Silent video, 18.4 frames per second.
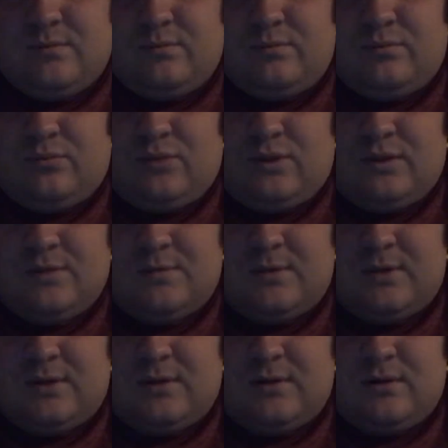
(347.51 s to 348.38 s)
press
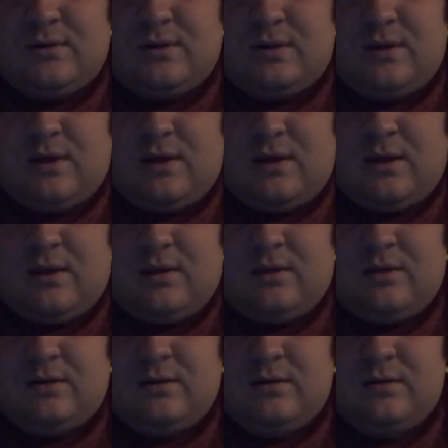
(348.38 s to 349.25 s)
button. A.
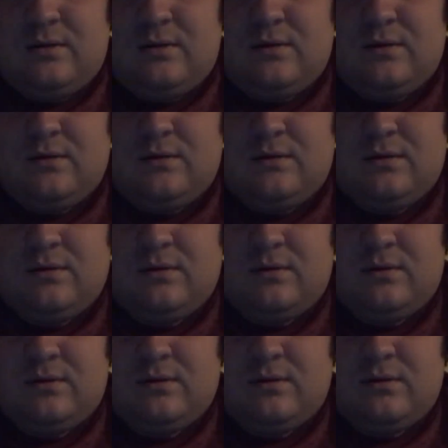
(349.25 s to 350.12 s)

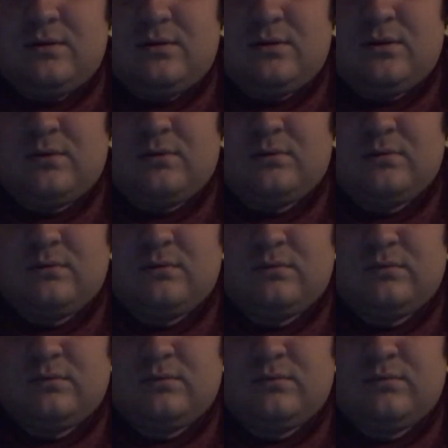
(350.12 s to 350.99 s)
No.
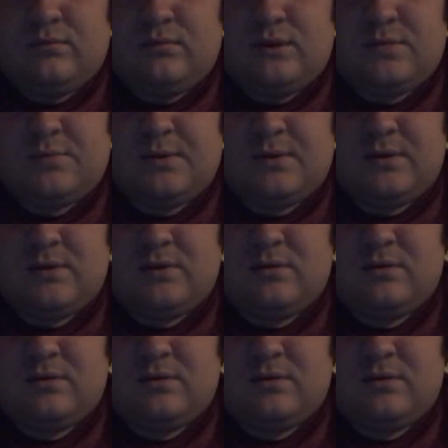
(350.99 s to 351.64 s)
Press button.